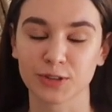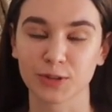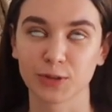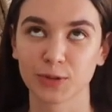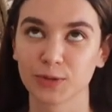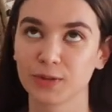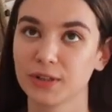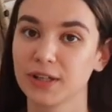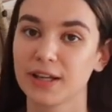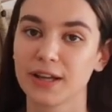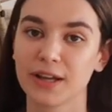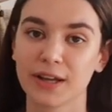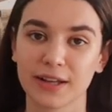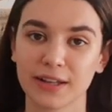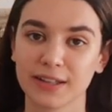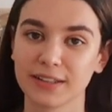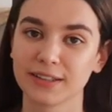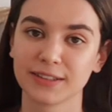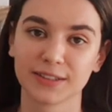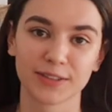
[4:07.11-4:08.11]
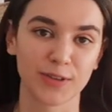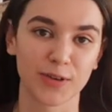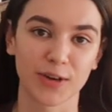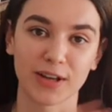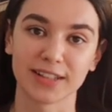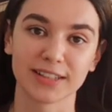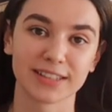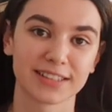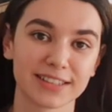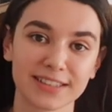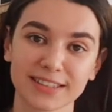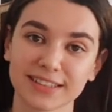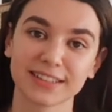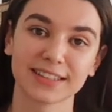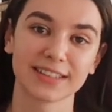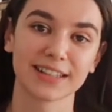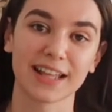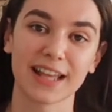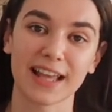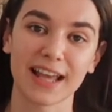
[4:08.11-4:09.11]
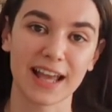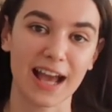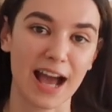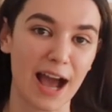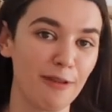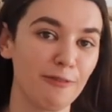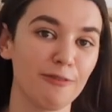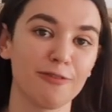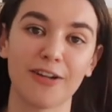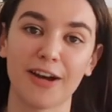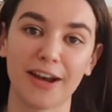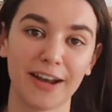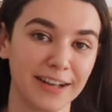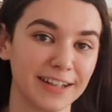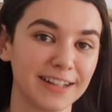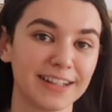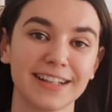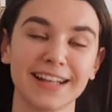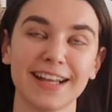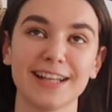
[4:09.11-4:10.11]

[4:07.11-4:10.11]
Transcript: So you guys, I'm fine.